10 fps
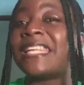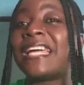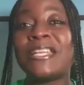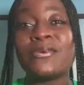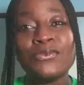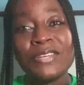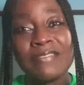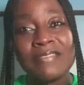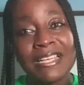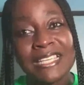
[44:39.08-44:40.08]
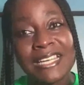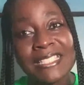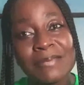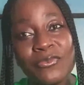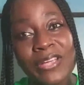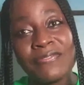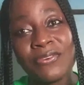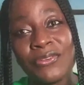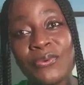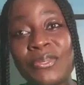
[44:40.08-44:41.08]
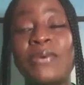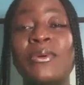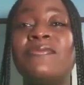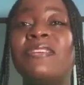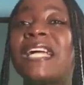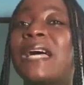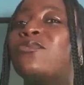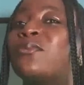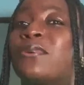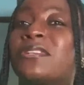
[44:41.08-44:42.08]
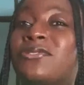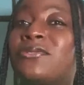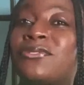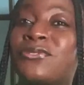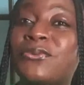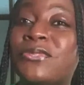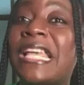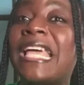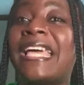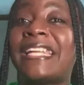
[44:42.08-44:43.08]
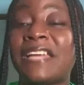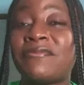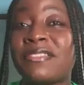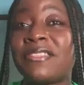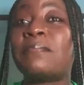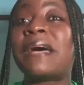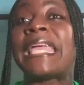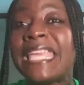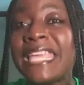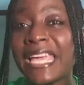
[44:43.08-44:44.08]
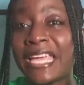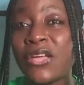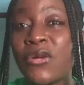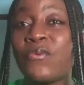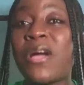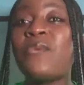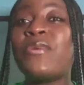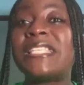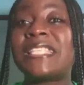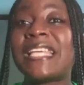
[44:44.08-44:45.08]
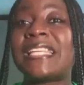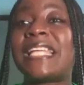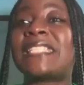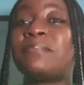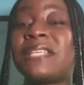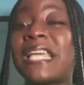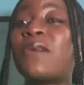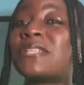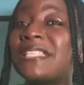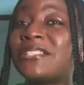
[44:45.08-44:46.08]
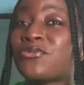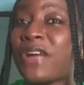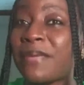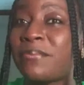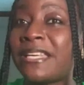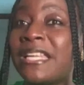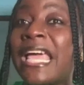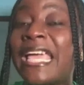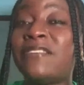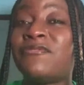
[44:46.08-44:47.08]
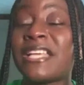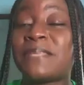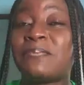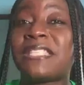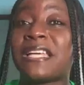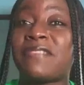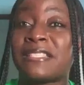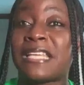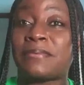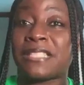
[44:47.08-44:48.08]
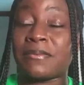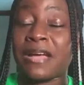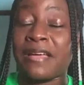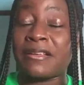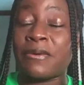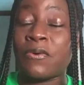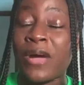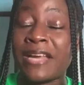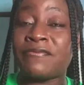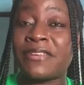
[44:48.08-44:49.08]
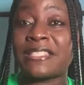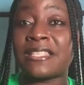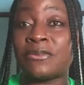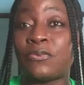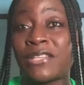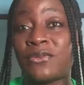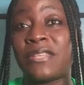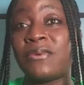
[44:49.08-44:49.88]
they will do the evangelism work for you. They will even come to polish your shoes and everything. But here, when we say that Peter was describing in First Peter chapter uh, one verse one to three, he